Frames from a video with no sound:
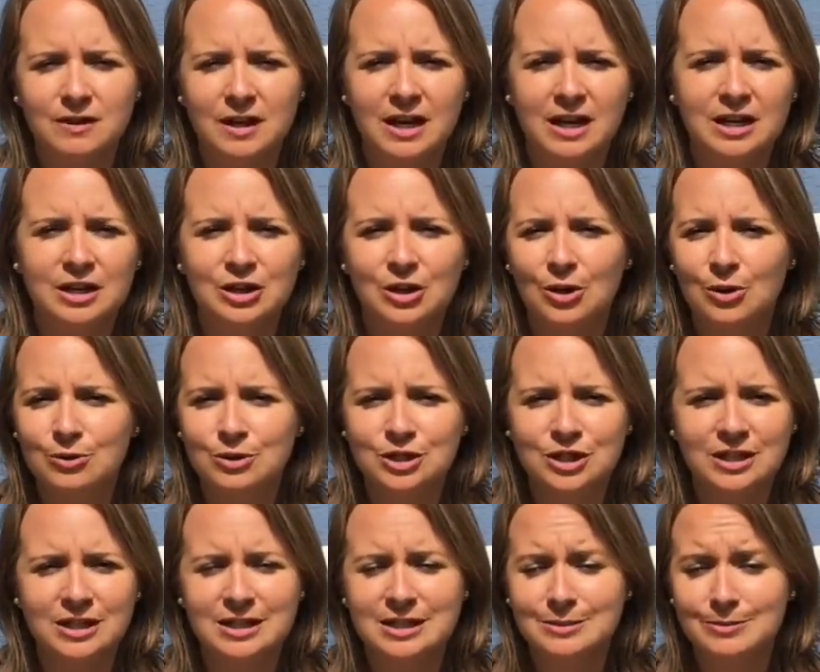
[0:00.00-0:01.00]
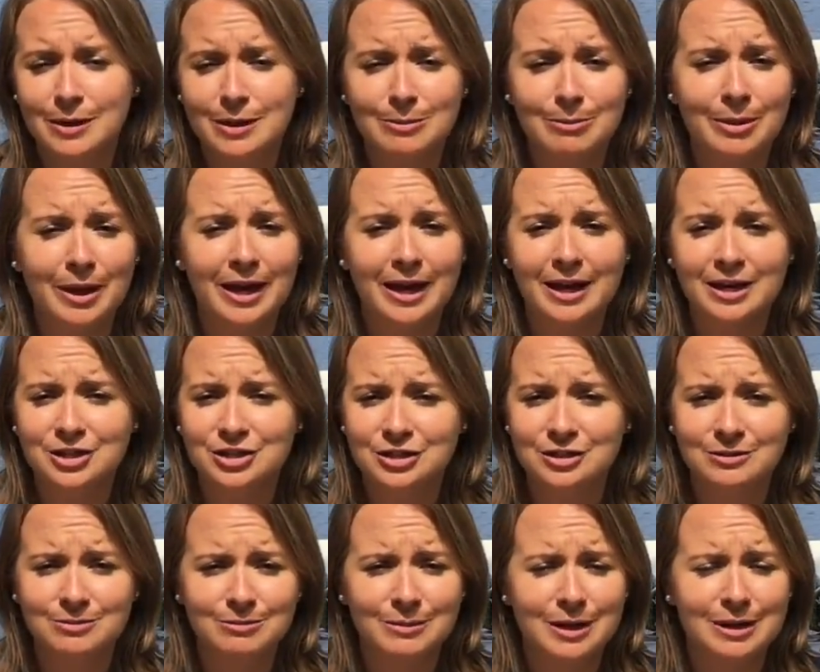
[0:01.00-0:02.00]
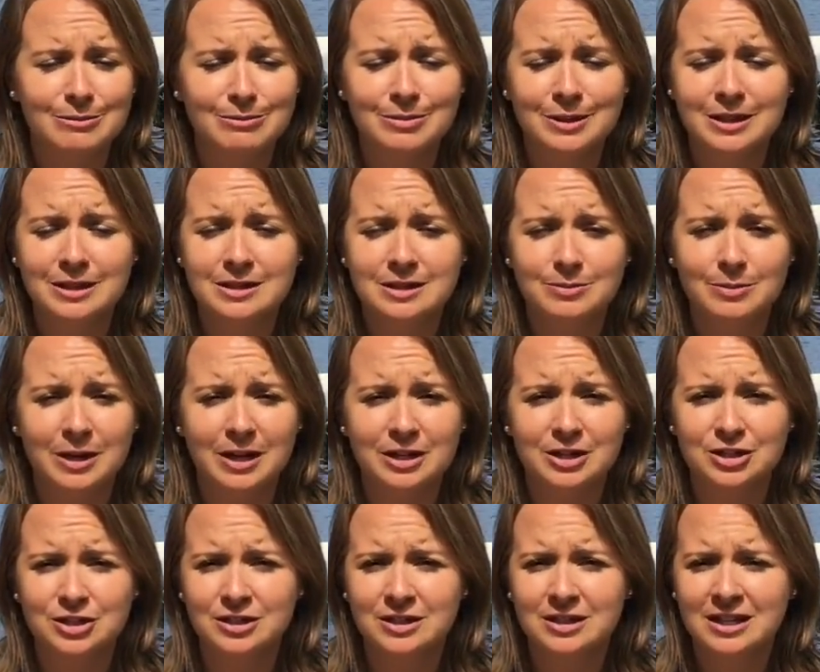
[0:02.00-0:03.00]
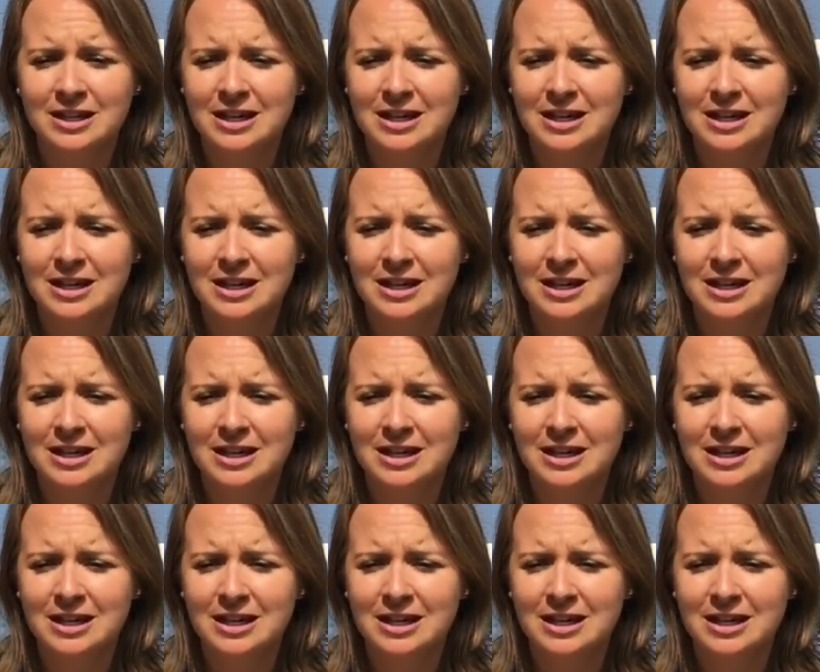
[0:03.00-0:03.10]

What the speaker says: And coaching is my passion, my biggest passion.